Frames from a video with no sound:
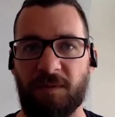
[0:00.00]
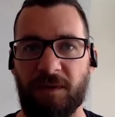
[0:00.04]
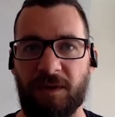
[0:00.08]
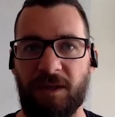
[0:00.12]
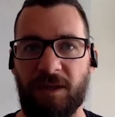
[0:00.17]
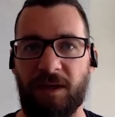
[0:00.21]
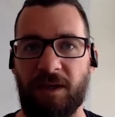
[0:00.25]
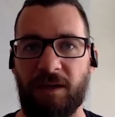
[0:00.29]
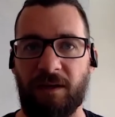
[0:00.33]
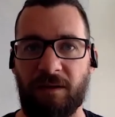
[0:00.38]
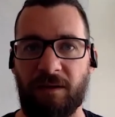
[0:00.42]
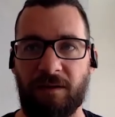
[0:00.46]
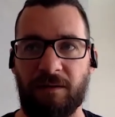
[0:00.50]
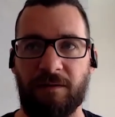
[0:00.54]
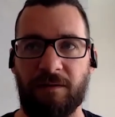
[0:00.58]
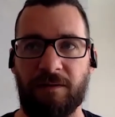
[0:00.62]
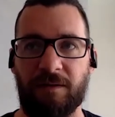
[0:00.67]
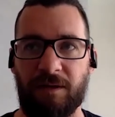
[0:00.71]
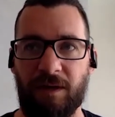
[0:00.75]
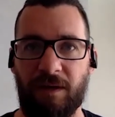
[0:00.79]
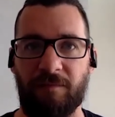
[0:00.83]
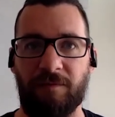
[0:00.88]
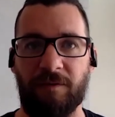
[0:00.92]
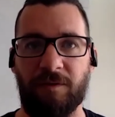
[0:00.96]
but then
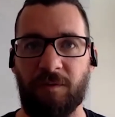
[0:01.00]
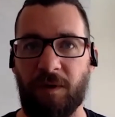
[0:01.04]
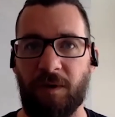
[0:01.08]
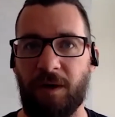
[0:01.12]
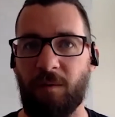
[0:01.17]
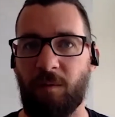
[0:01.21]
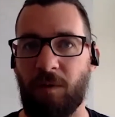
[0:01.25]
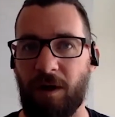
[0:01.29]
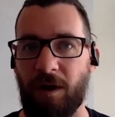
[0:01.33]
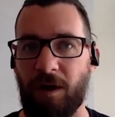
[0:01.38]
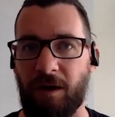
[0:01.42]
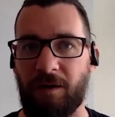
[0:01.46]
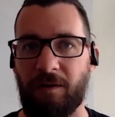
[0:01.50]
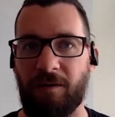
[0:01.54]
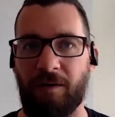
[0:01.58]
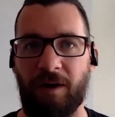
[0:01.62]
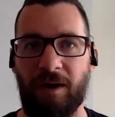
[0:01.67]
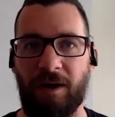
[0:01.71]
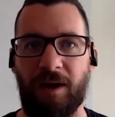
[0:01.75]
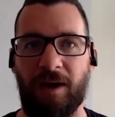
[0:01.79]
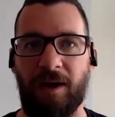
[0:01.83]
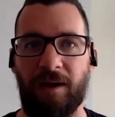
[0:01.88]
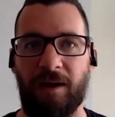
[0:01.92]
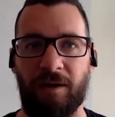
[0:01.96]
721
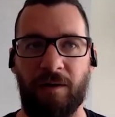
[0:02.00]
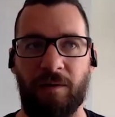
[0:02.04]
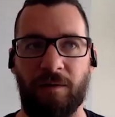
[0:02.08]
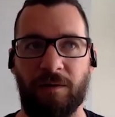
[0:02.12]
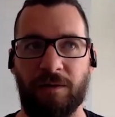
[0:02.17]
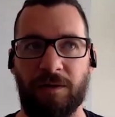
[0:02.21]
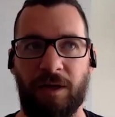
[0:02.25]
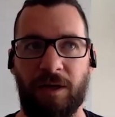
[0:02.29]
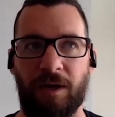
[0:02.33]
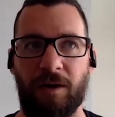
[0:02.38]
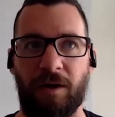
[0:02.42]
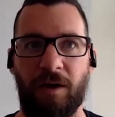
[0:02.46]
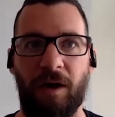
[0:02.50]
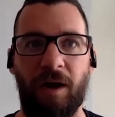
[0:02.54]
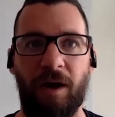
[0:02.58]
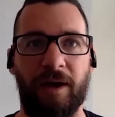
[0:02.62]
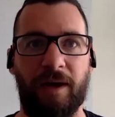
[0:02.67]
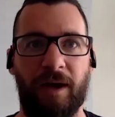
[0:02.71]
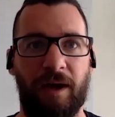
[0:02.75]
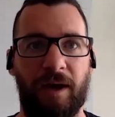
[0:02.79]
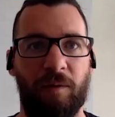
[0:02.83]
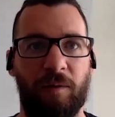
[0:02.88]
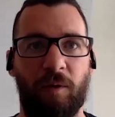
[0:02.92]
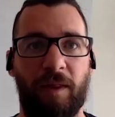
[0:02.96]
right and it was like oh,
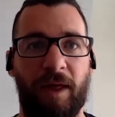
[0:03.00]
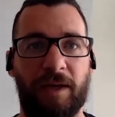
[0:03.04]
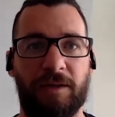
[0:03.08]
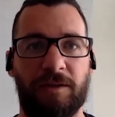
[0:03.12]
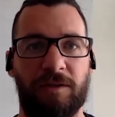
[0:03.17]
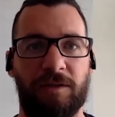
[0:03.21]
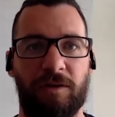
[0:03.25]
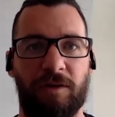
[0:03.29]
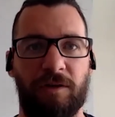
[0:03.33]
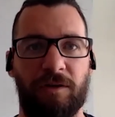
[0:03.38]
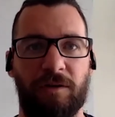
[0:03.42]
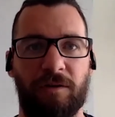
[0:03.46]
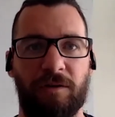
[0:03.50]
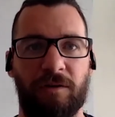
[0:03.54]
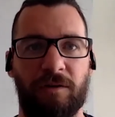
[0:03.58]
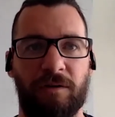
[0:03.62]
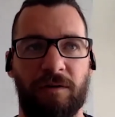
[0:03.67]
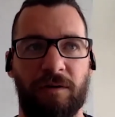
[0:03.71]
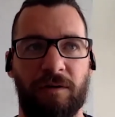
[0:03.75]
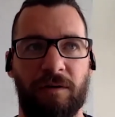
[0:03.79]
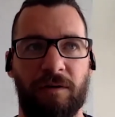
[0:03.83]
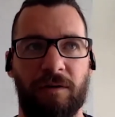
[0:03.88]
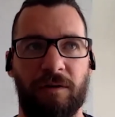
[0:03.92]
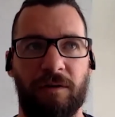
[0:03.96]
okay well that's new
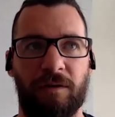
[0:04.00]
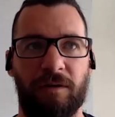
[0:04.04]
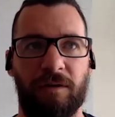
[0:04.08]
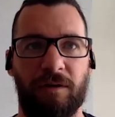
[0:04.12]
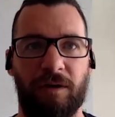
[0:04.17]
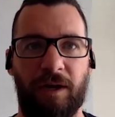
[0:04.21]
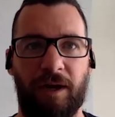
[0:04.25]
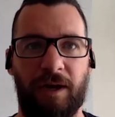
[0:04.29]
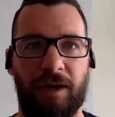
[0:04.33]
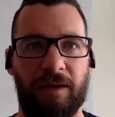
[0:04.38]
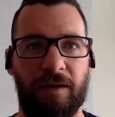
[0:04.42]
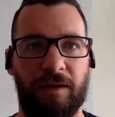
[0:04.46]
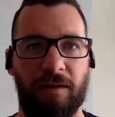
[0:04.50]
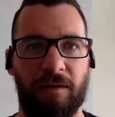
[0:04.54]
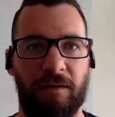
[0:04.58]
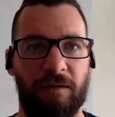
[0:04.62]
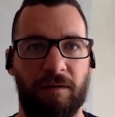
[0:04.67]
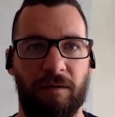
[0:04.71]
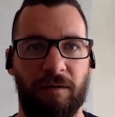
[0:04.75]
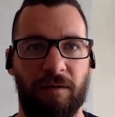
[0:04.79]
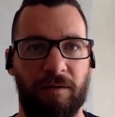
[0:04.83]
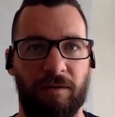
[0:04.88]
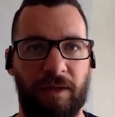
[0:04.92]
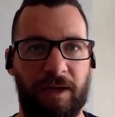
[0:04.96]
like
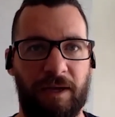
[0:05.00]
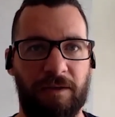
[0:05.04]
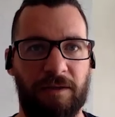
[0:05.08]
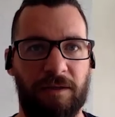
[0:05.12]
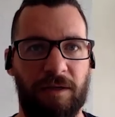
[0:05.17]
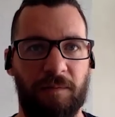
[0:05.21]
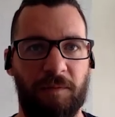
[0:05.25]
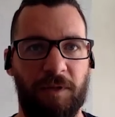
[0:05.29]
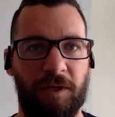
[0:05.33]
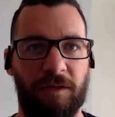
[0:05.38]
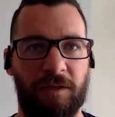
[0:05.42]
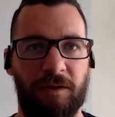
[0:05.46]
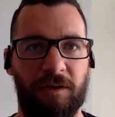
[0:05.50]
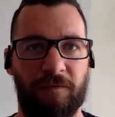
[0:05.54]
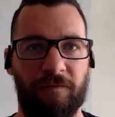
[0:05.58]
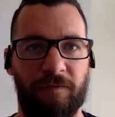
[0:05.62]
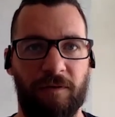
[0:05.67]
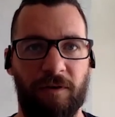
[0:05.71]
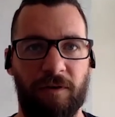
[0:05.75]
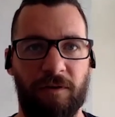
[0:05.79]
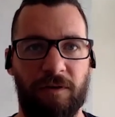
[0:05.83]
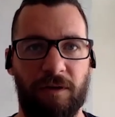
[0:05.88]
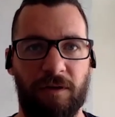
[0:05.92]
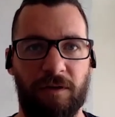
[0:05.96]
that's something
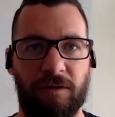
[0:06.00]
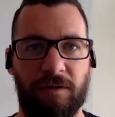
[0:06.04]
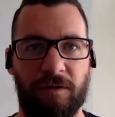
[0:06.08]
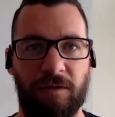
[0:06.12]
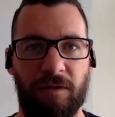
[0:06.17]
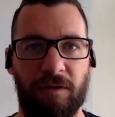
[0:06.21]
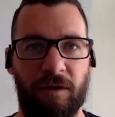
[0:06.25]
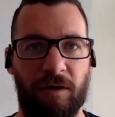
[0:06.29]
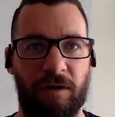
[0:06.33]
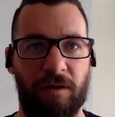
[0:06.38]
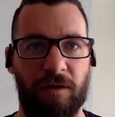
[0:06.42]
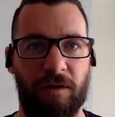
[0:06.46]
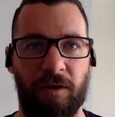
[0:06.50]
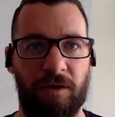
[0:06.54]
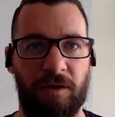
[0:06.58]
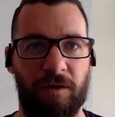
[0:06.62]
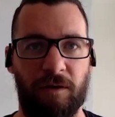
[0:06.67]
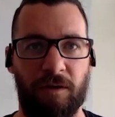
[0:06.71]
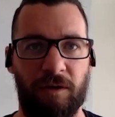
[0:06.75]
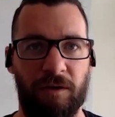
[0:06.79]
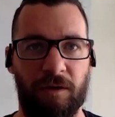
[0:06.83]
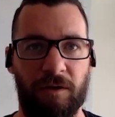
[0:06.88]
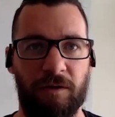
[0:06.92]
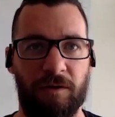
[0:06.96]
different that's not you
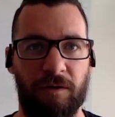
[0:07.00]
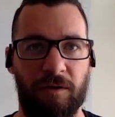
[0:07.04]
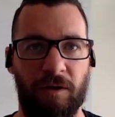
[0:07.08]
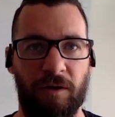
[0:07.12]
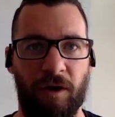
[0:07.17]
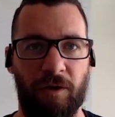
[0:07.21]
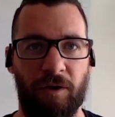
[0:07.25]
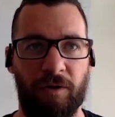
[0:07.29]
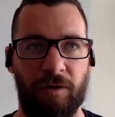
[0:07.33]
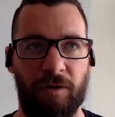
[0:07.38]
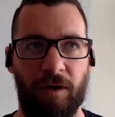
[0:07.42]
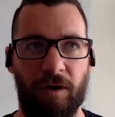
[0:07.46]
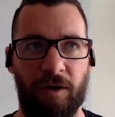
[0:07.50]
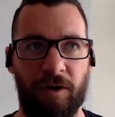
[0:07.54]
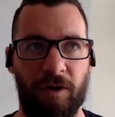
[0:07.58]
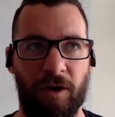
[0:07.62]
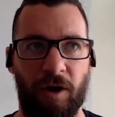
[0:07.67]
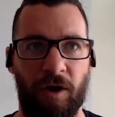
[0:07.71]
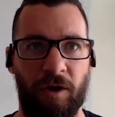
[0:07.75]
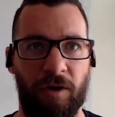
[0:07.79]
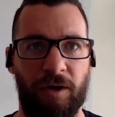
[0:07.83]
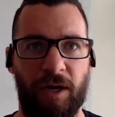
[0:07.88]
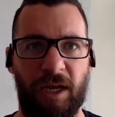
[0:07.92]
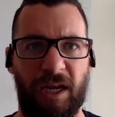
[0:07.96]
you own your
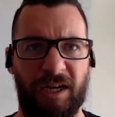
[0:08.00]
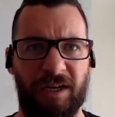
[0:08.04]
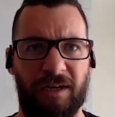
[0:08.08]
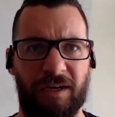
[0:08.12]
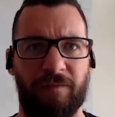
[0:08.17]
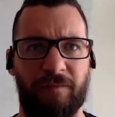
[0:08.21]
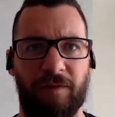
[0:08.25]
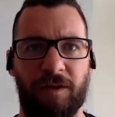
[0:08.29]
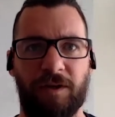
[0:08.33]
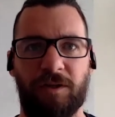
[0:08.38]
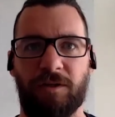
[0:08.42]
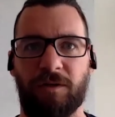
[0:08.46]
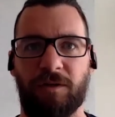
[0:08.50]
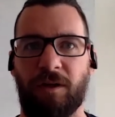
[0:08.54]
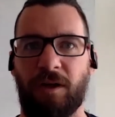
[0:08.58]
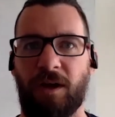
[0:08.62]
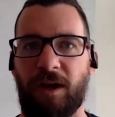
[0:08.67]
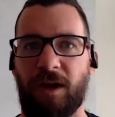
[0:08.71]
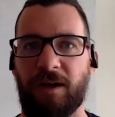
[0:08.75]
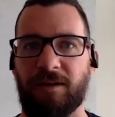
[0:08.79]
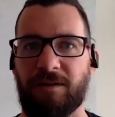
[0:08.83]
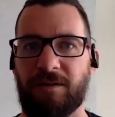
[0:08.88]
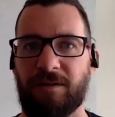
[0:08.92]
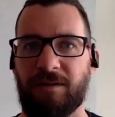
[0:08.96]
own
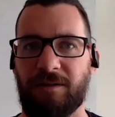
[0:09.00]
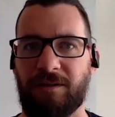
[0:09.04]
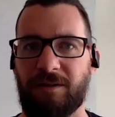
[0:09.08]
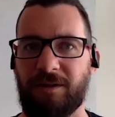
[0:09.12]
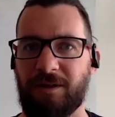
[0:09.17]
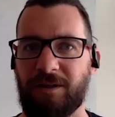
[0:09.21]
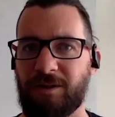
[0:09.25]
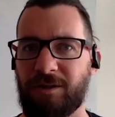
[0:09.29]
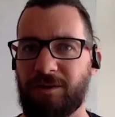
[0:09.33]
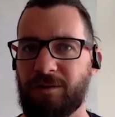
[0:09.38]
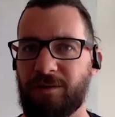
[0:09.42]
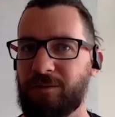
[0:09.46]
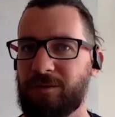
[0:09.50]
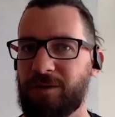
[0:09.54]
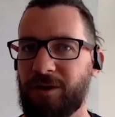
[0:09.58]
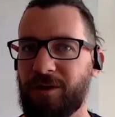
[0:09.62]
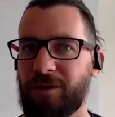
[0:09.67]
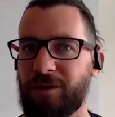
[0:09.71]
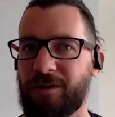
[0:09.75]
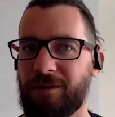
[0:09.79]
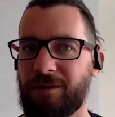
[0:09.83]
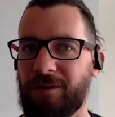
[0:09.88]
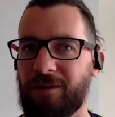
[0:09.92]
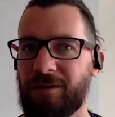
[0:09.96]
individualized digital
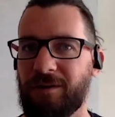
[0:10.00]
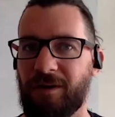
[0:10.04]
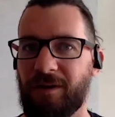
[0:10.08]
token